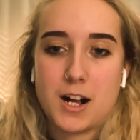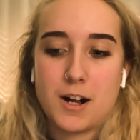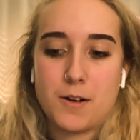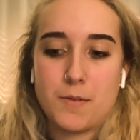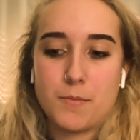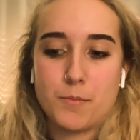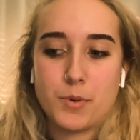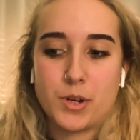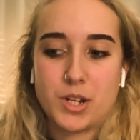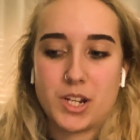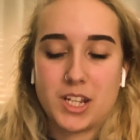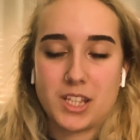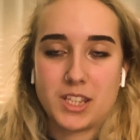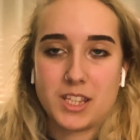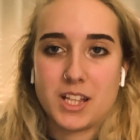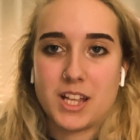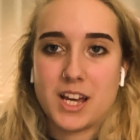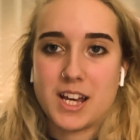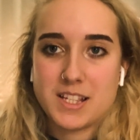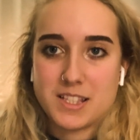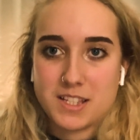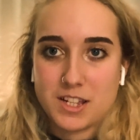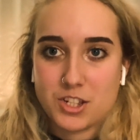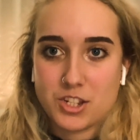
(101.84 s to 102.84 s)
putting the
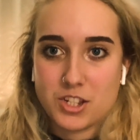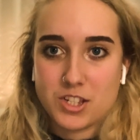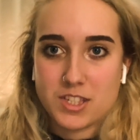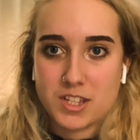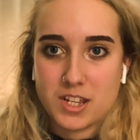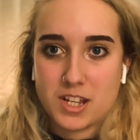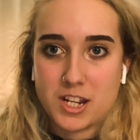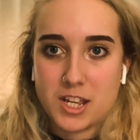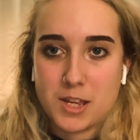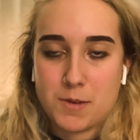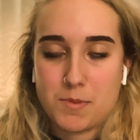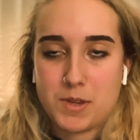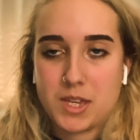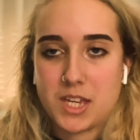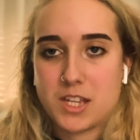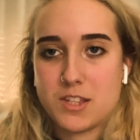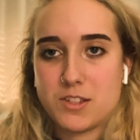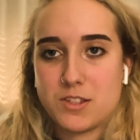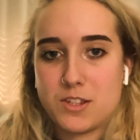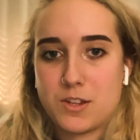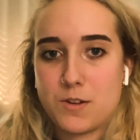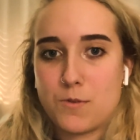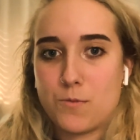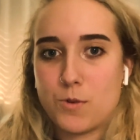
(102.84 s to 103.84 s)
last touches on it
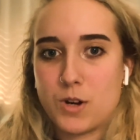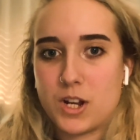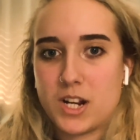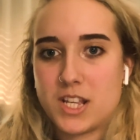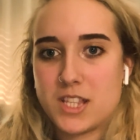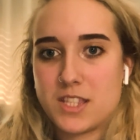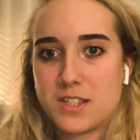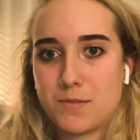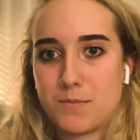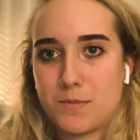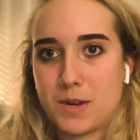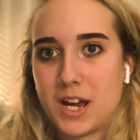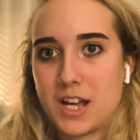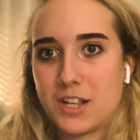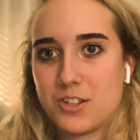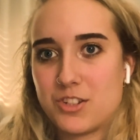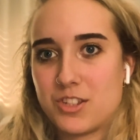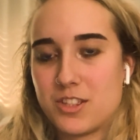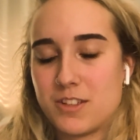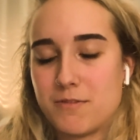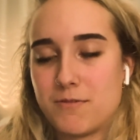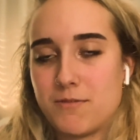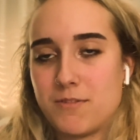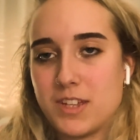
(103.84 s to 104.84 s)
because you want it to match
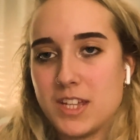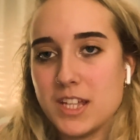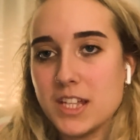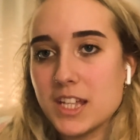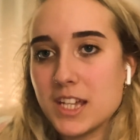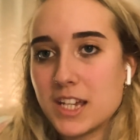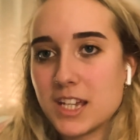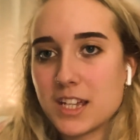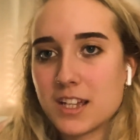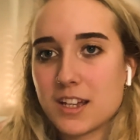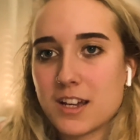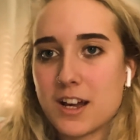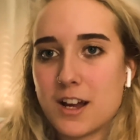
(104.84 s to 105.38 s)
the feeling